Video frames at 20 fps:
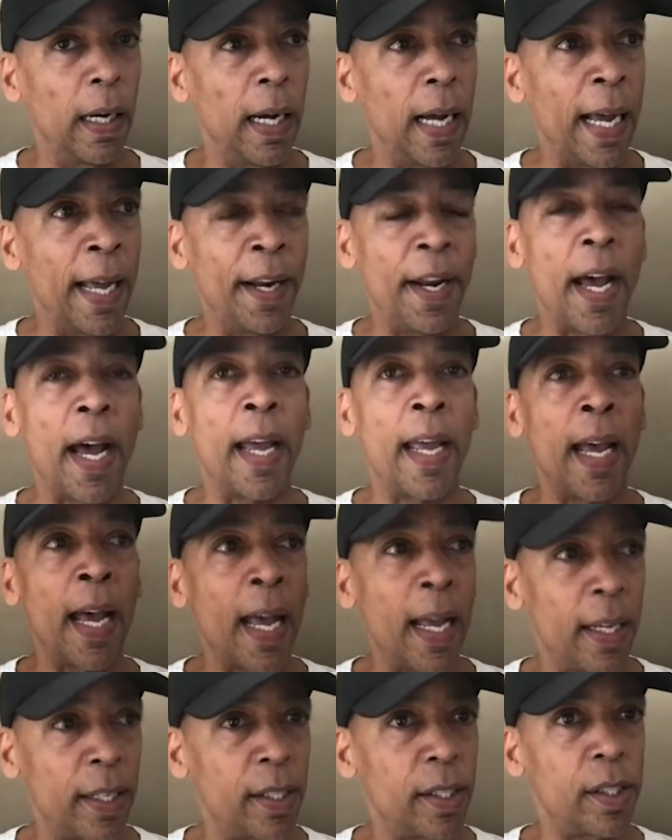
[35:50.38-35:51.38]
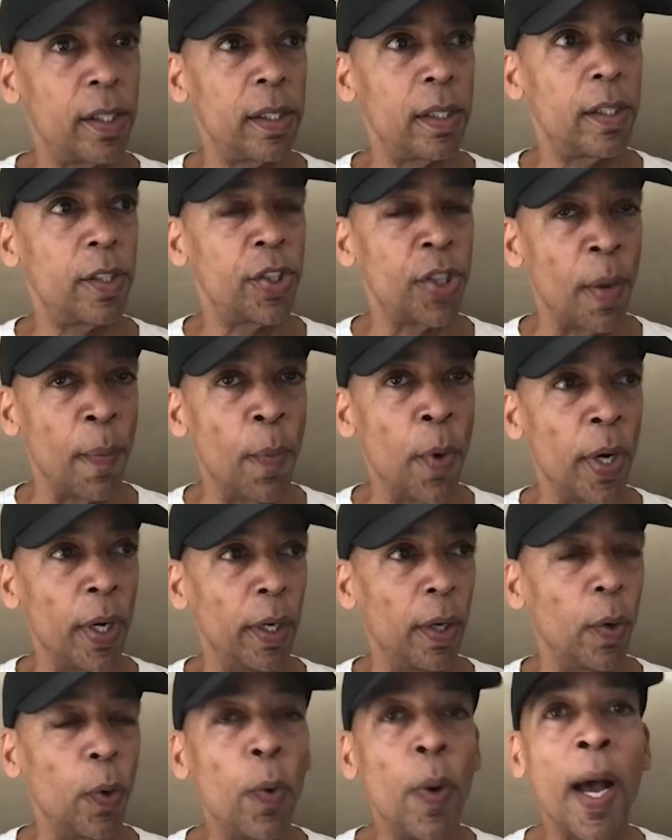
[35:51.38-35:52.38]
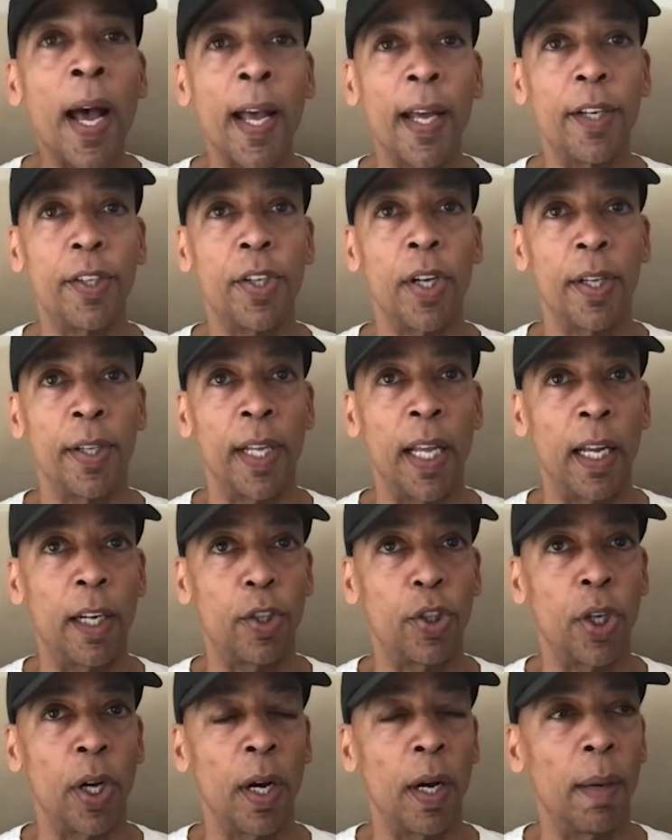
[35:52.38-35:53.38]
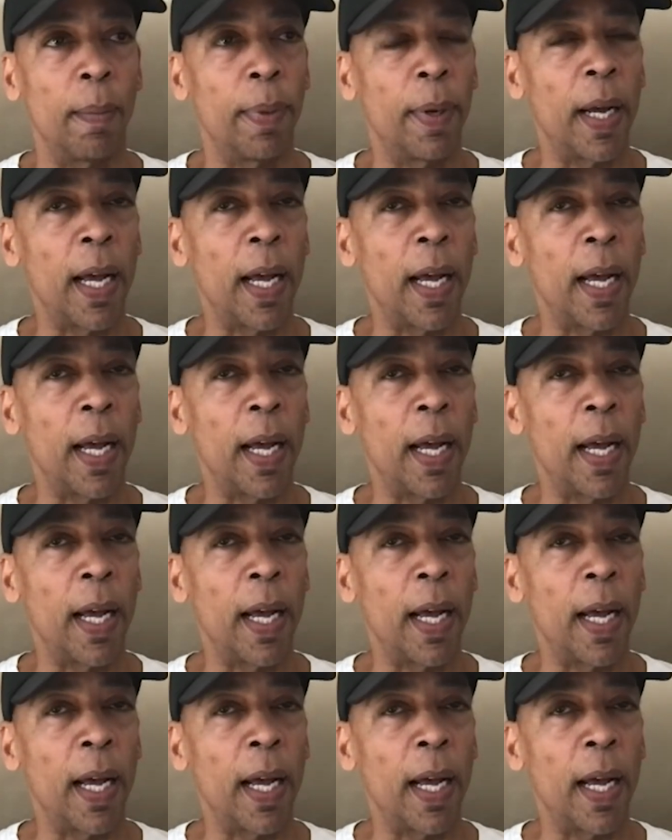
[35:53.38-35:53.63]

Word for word: and I asked someone who had done that job,